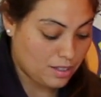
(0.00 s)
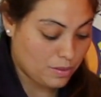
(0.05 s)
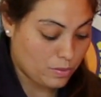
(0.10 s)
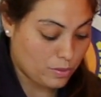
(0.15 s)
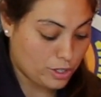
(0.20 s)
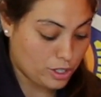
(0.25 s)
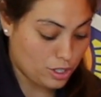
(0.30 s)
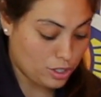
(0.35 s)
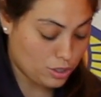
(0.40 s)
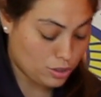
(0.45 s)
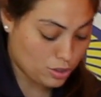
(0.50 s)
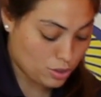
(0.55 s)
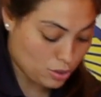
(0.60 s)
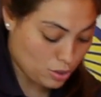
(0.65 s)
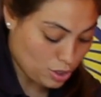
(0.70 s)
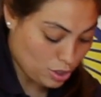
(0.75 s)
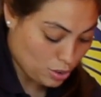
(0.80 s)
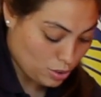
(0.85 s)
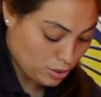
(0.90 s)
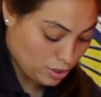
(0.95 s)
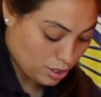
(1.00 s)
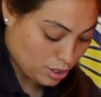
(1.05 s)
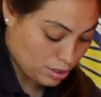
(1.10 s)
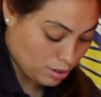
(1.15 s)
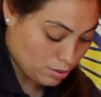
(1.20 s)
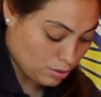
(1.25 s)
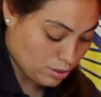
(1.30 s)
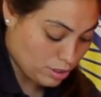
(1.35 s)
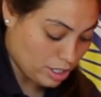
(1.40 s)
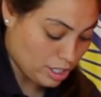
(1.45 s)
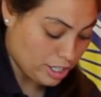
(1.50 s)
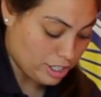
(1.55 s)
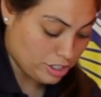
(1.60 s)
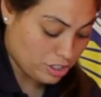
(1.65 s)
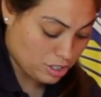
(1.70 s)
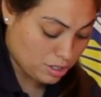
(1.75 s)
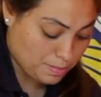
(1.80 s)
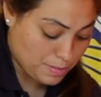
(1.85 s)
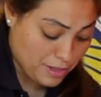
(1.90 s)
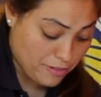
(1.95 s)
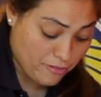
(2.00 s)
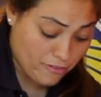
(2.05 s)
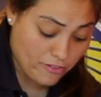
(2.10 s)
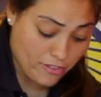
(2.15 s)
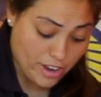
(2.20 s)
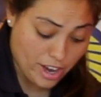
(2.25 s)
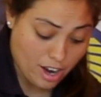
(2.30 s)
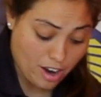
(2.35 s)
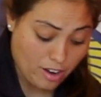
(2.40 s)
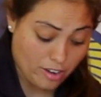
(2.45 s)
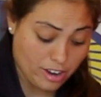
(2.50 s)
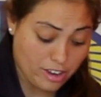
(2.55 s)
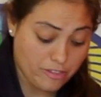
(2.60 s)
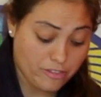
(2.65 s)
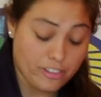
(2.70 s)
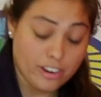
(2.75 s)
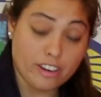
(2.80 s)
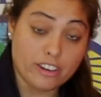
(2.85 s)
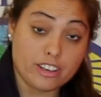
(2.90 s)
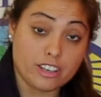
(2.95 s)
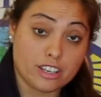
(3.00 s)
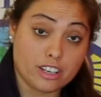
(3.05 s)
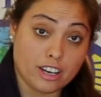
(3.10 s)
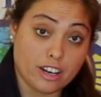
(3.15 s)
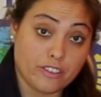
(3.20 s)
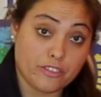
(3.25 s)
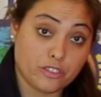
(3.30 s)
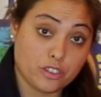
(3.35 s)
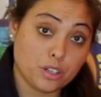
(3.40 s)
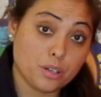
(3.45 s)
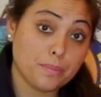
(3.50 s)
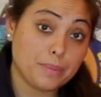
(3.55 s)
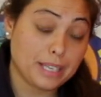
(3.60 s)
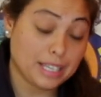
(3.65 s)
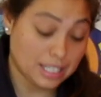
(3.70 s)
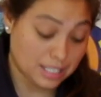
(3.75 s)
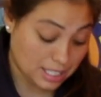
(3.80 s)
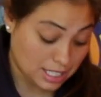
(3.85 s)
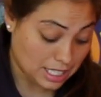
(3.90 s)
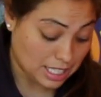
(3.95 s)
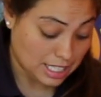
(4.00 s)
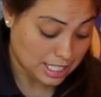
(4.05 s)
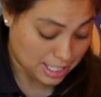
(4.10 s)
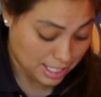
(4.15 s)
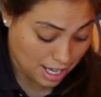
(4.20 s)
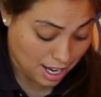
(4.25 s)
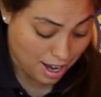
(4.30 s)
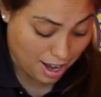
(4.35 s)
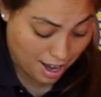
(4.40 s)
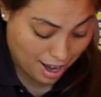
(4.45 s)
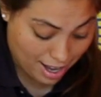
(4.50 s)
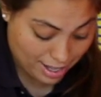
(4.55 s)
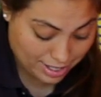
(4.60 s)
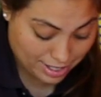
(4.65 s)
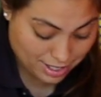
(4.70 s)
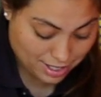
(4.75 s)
When you do use the glue gun, just be very, very careful because it is hot.